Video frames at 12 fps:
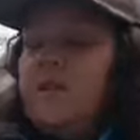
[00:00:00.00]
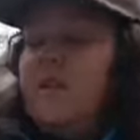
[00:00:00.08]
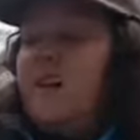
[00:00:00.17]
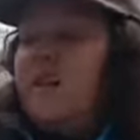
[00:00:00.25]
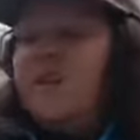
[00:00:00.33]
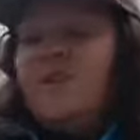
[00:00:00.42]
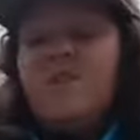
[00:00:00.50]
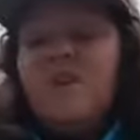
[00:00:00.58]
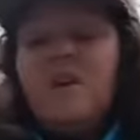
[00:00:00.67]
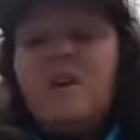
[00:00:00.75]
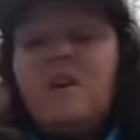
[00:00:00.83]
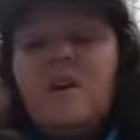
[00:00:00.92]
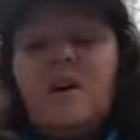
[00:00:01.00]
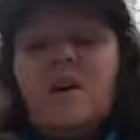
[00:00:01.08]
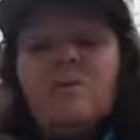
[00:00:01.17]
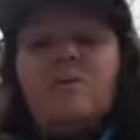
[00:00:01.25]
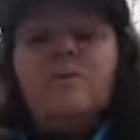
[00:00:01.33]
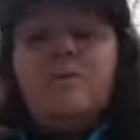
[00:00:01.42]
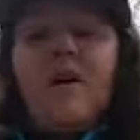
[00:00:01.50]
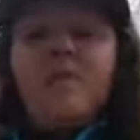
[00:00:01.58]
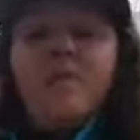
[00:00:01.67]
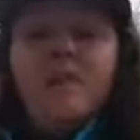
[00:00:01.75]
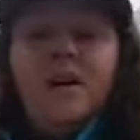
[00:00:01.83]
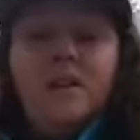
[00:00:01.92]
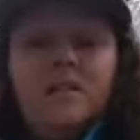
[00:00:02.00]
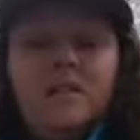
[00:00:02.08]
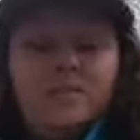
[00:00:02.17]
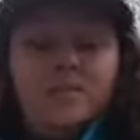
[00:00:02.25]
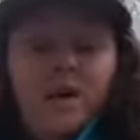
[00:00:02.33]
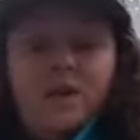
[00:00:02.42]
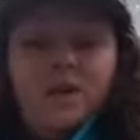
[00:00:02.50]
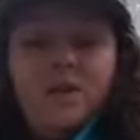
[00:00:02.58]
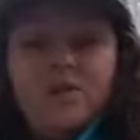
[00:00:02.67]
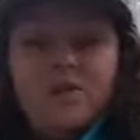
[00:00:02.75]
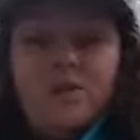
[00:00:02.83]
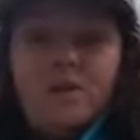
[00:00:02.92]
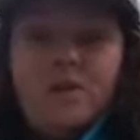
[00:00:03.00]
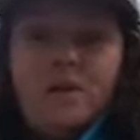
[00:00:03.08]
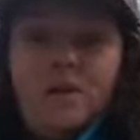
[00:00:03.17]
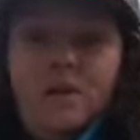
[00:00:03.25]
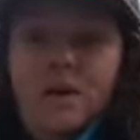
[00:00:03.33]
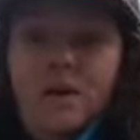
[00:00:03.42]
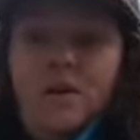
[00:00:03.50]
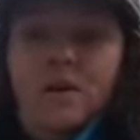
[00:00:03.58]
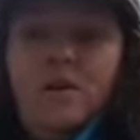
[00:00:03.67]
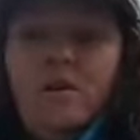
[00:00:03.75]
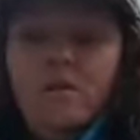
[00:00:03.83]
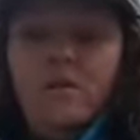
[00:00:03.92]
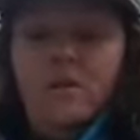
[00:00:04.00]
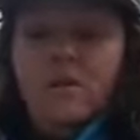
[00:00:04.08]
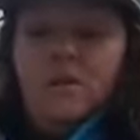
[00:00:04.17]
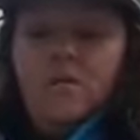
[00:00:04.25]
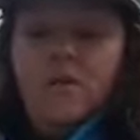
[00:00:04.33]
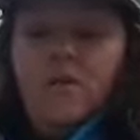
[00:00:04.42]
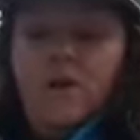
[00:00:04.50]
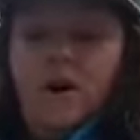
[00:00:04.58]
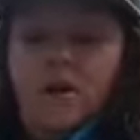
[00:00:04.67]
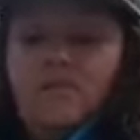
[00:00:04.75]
that sort of thing. So I wonder what everyone else is planning on doing this year. But